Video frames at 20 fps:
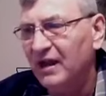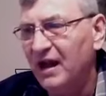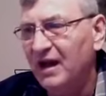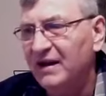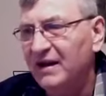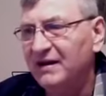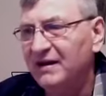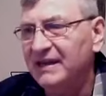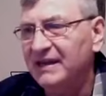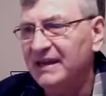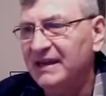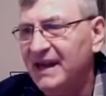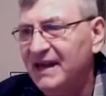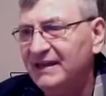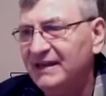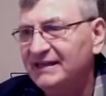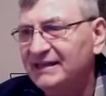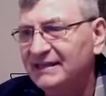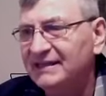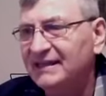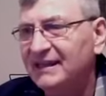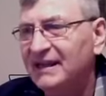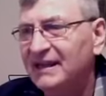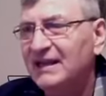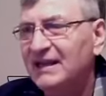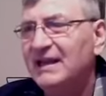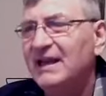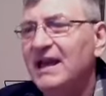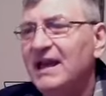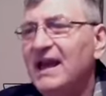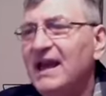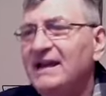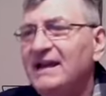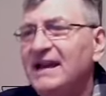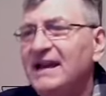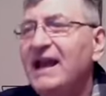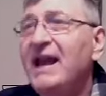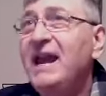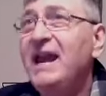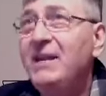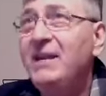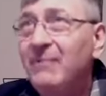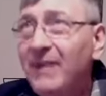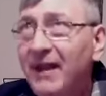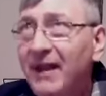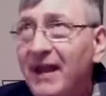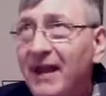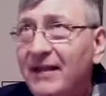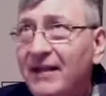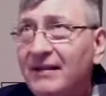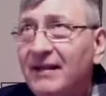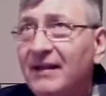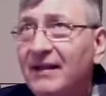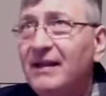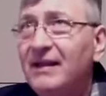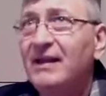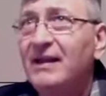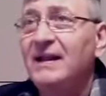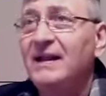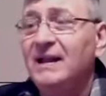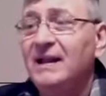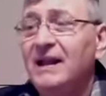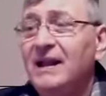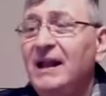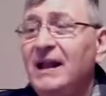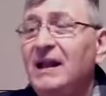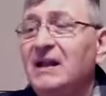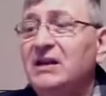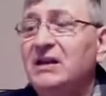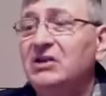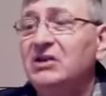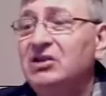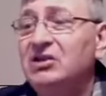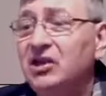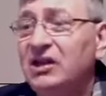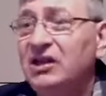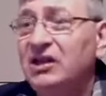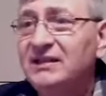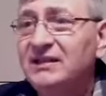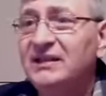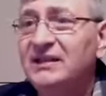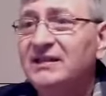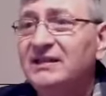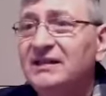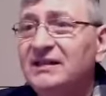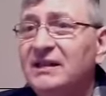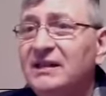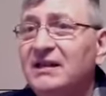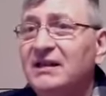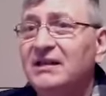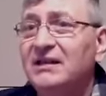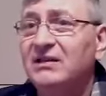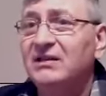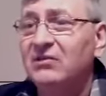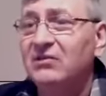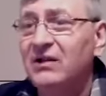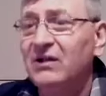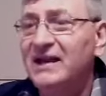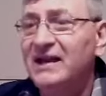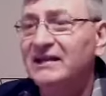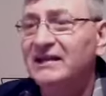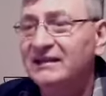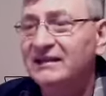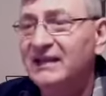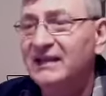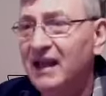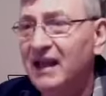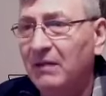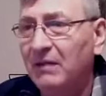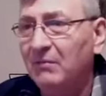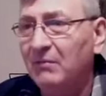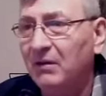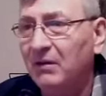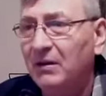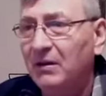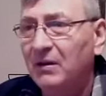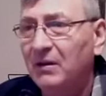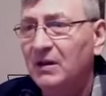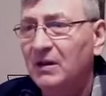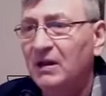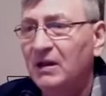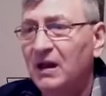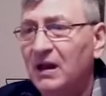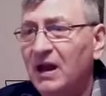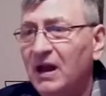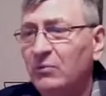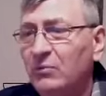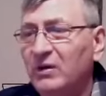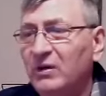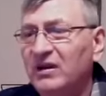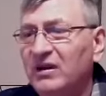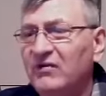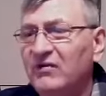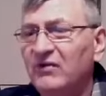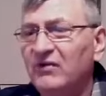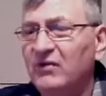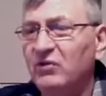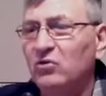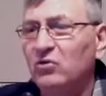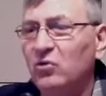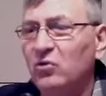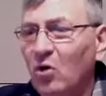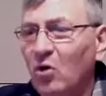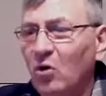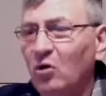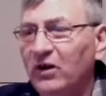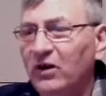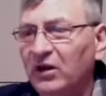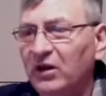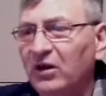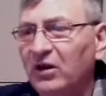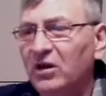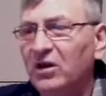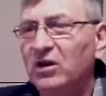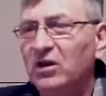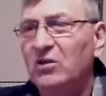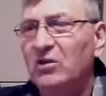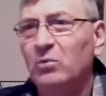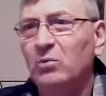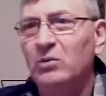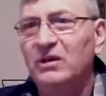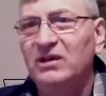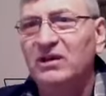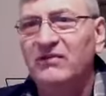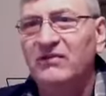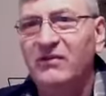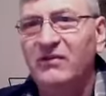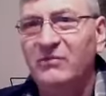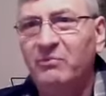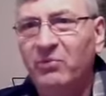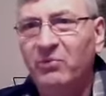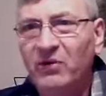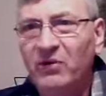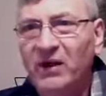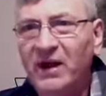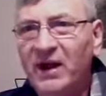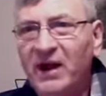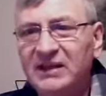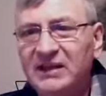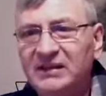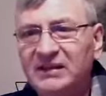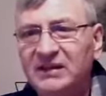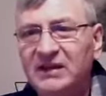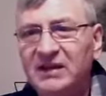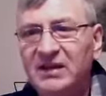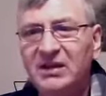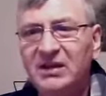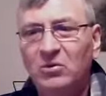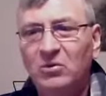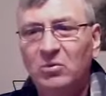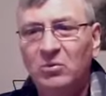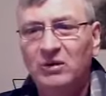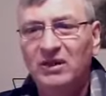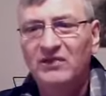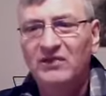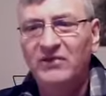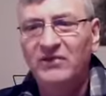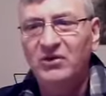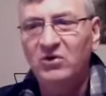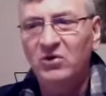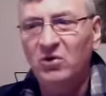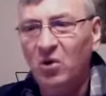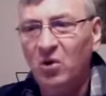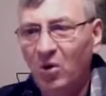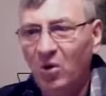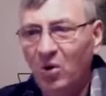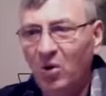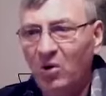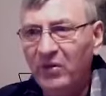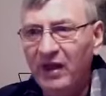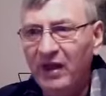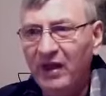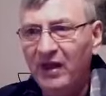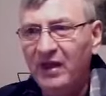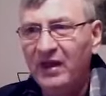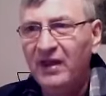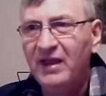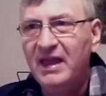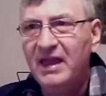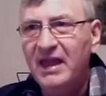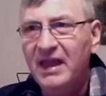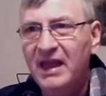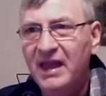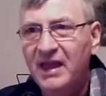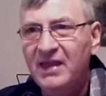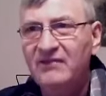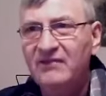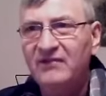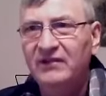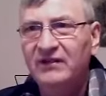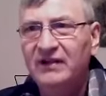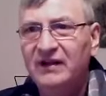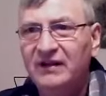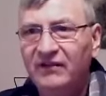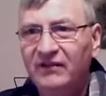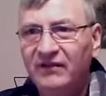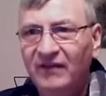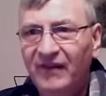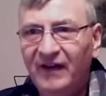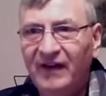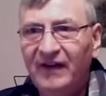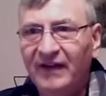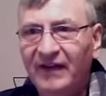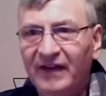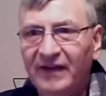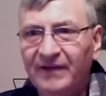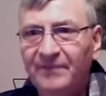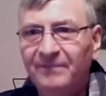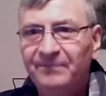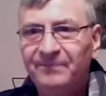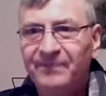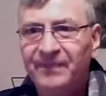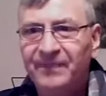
are yes and amen in Jesus Christ's name. And we give you glory, we give you praise, we give you honor, Heavenly Father.